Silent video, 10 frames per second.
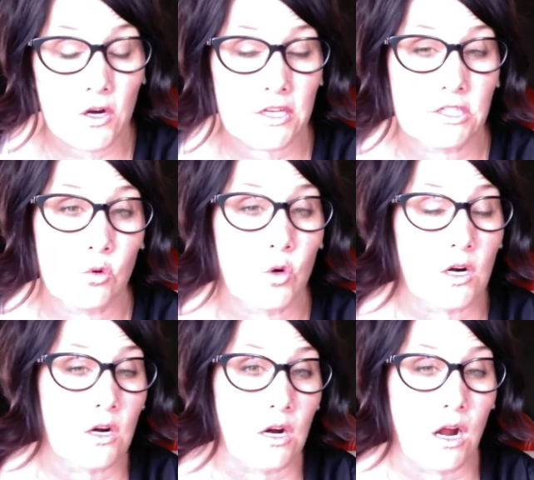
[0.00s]

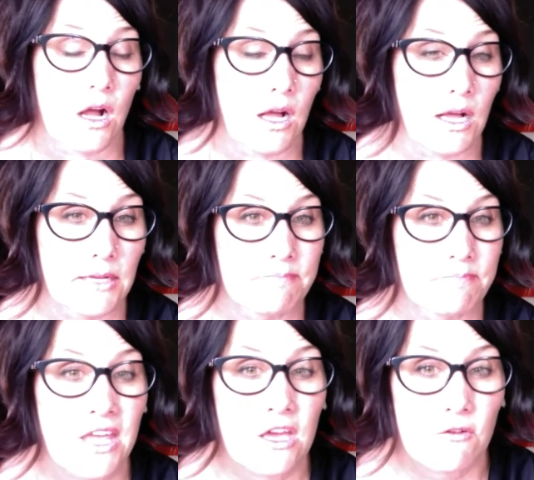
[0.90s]
your
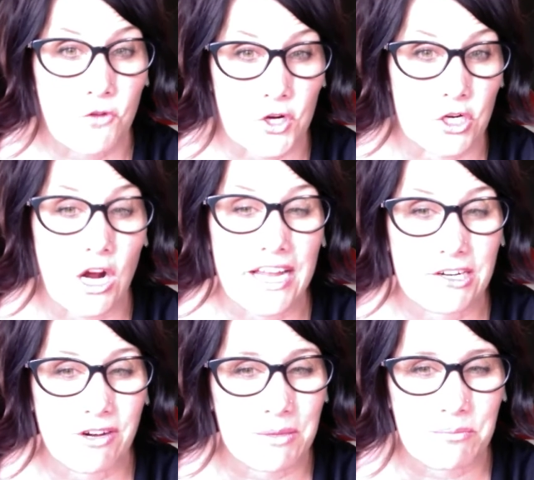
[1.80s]

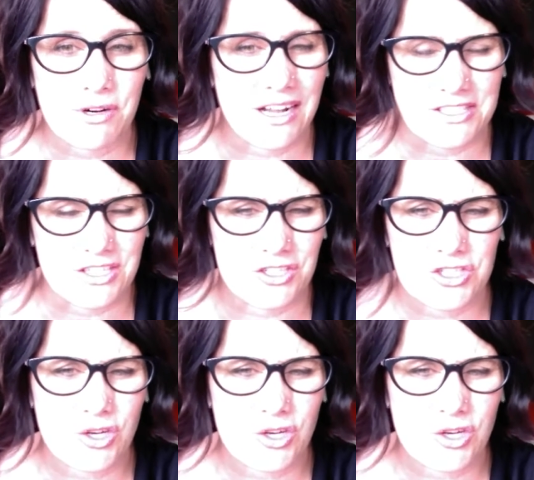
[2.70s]
hiring process.